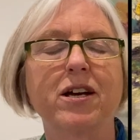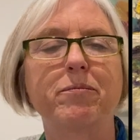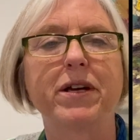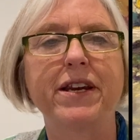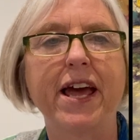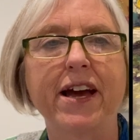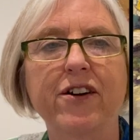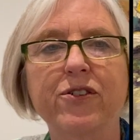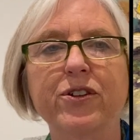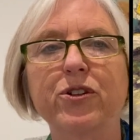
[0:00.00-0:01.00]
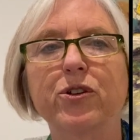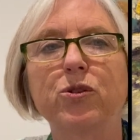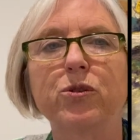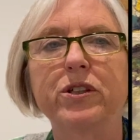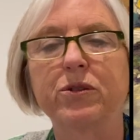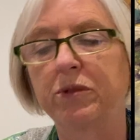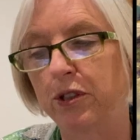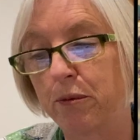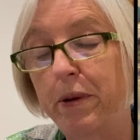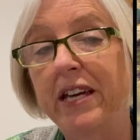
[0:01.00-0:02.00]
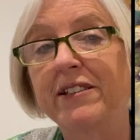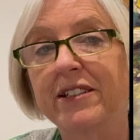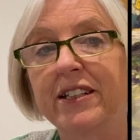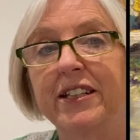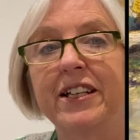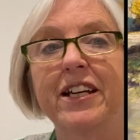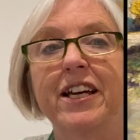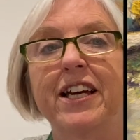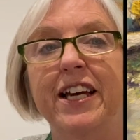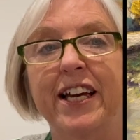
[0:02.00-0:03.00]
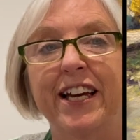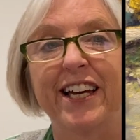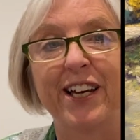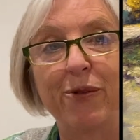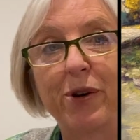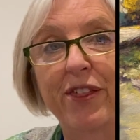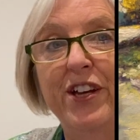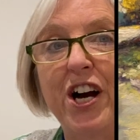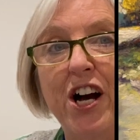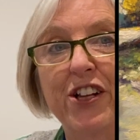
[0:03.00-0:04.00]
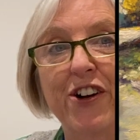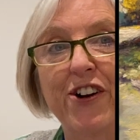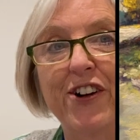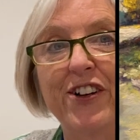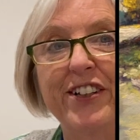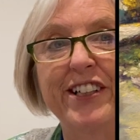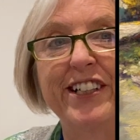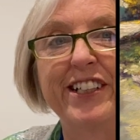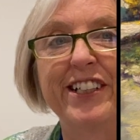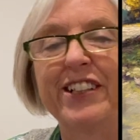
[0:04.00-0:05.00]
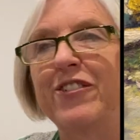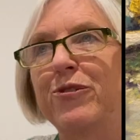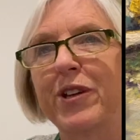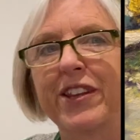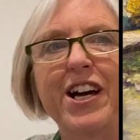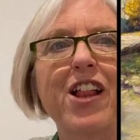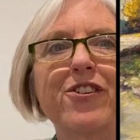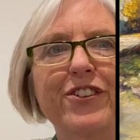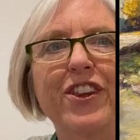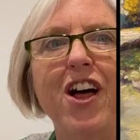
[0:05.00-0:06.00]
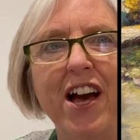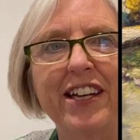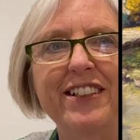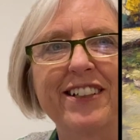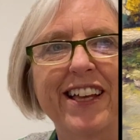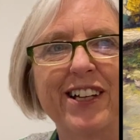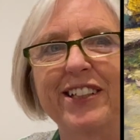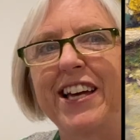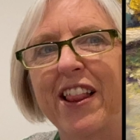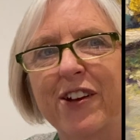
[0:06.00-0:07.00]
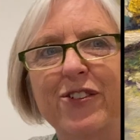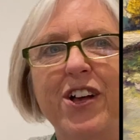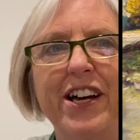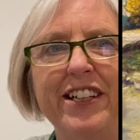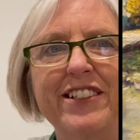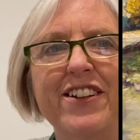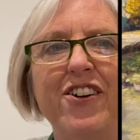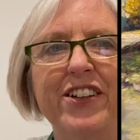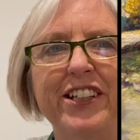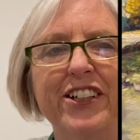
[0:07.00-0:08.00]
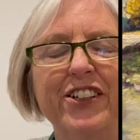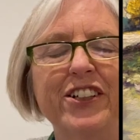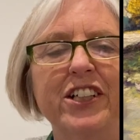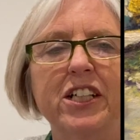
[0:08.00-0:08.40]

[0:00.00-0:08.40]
But now you're going, when you're painting it with color, with colored light, like a yellow light on here,